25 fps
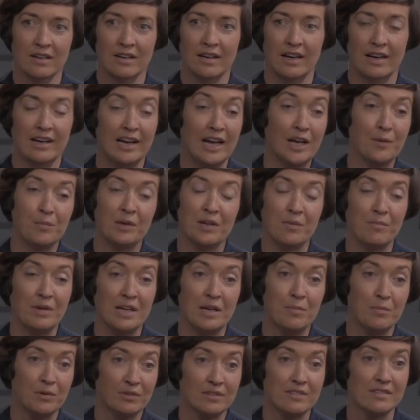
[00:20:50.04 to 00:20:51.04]
enabling
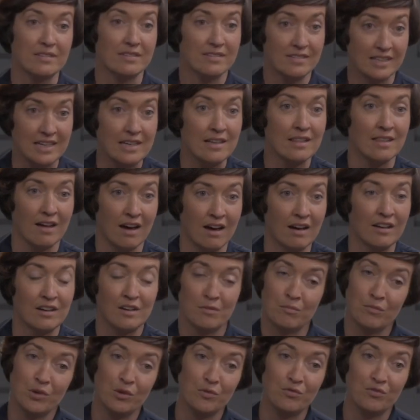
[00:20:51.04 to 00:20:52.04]
people to see that
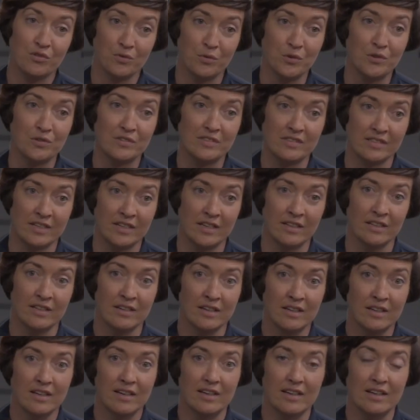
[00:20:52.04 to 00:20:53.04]
and move towards it
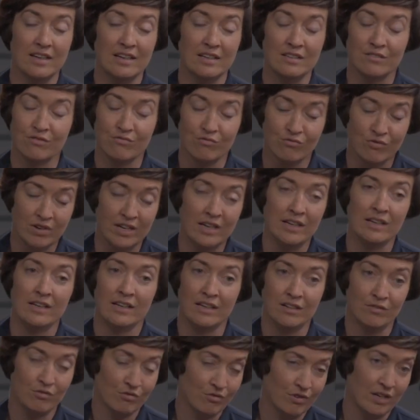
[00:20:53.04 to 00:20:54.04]
is
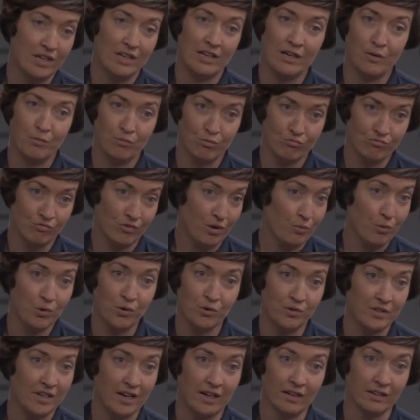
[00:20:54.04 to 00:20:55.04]
really, really
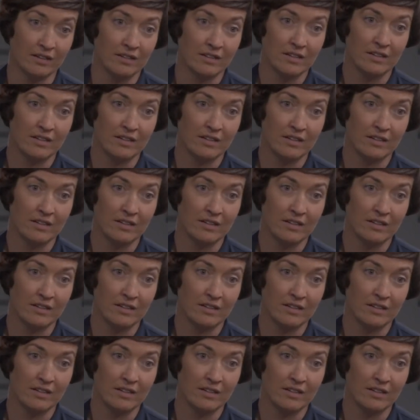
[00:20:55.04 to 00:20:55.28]
rewarding.